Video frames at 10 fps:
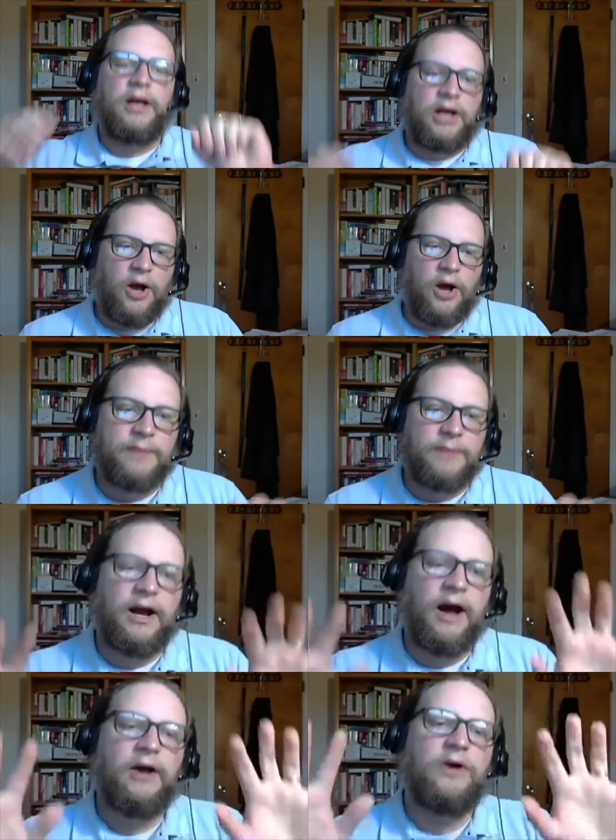goes up to
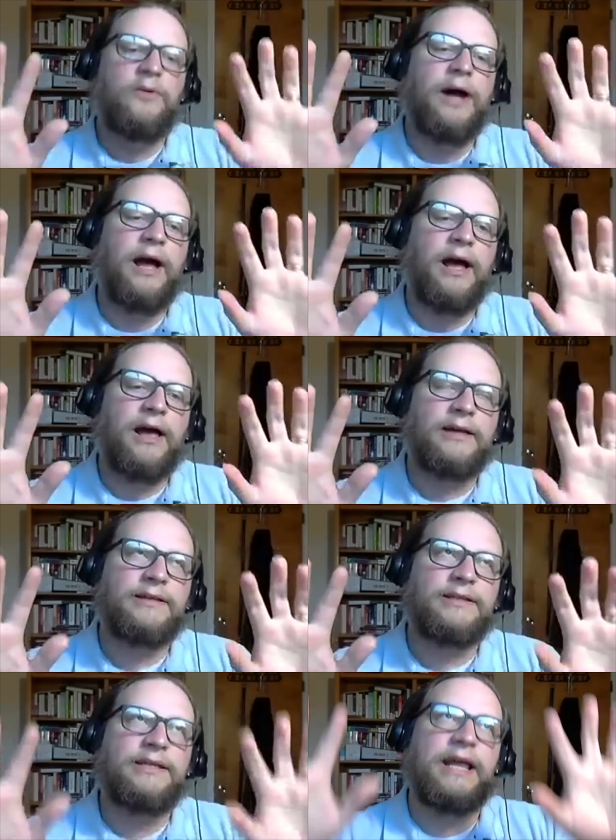
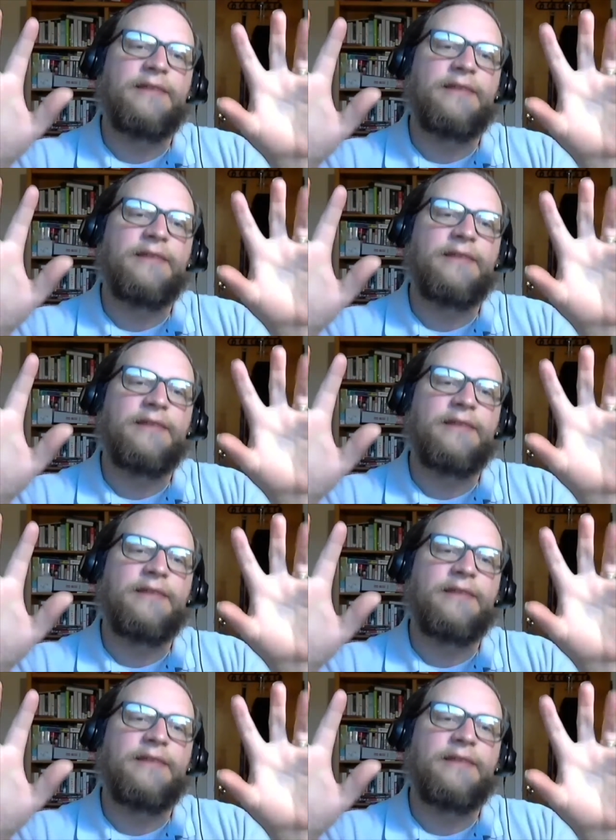conquest, and then they